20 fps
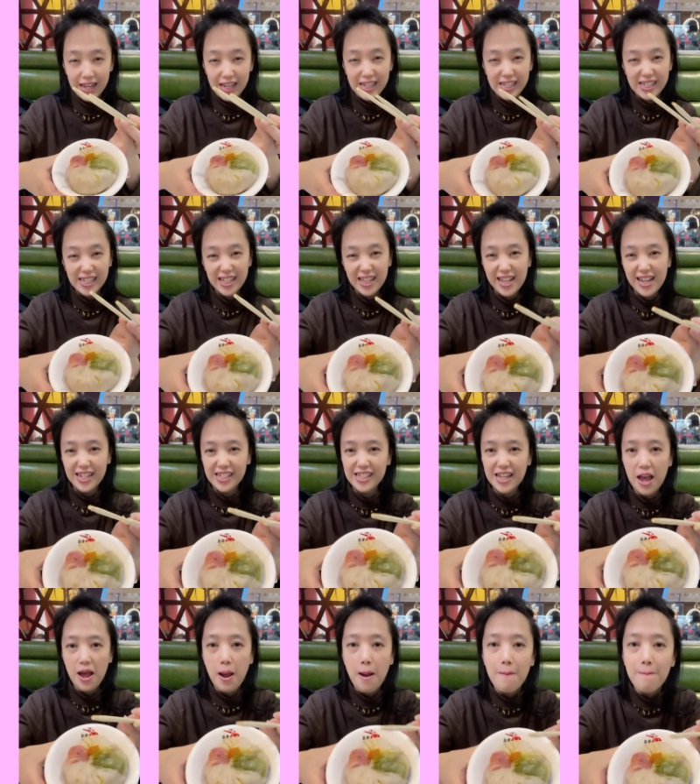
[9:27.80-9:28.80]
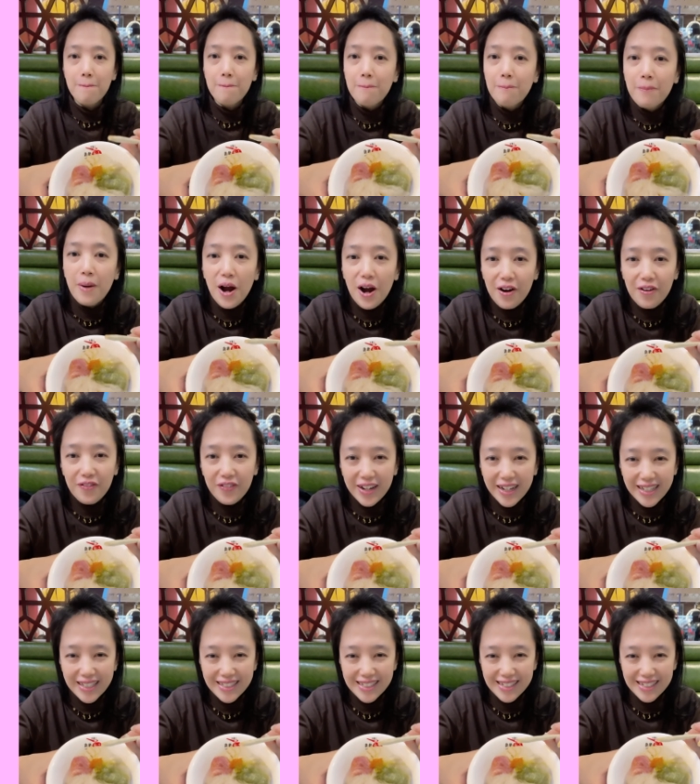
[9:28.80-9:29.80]
Isn't this perfect?
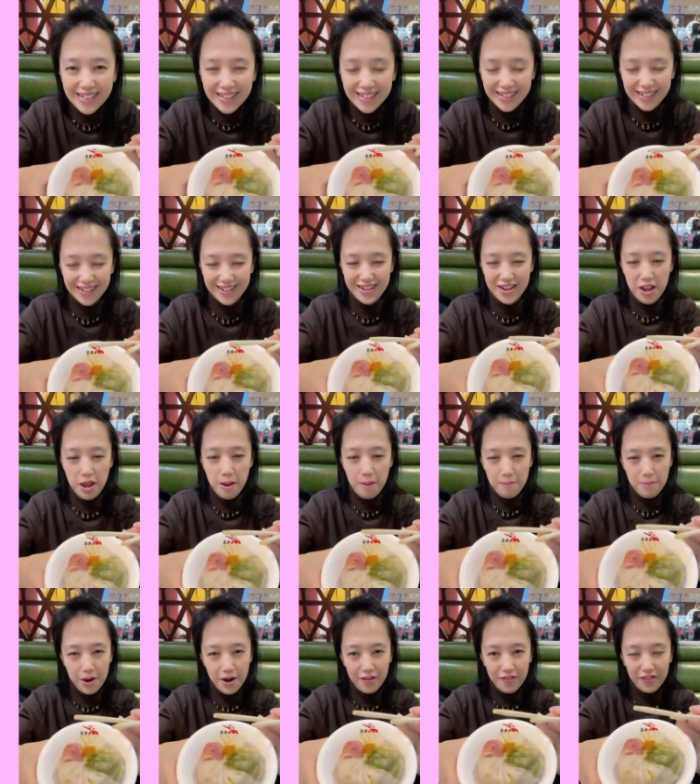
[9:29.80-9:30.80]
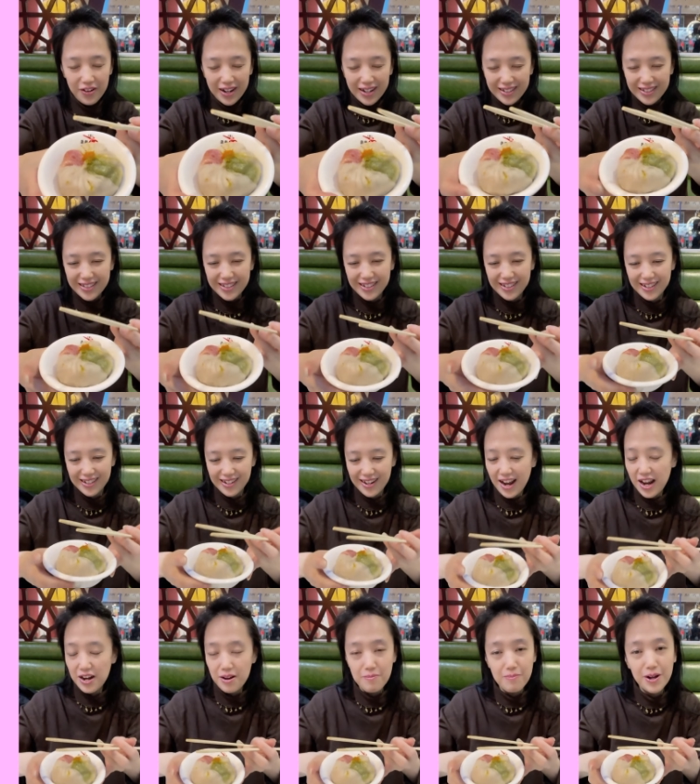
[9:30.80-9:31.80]
Perfect.
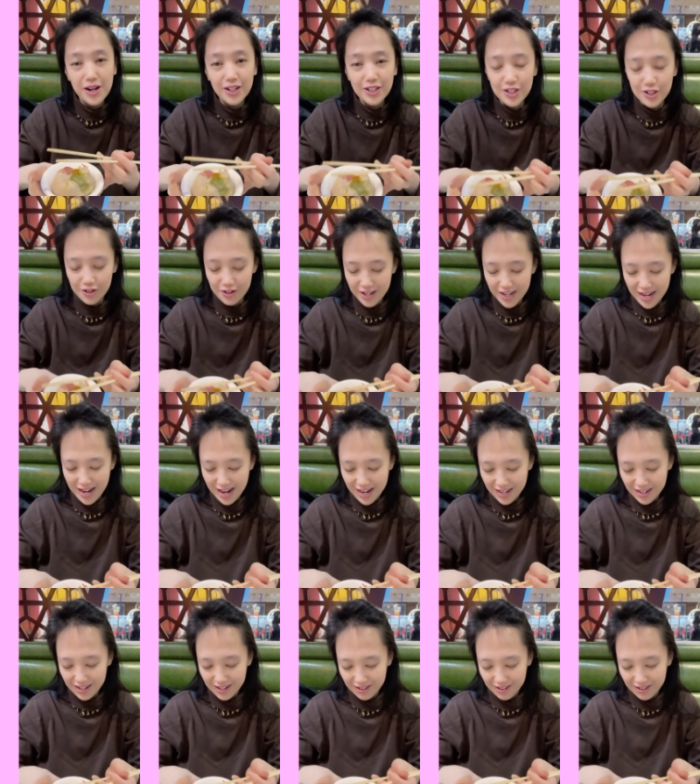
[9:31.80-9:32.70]
I didn't puncture it yet.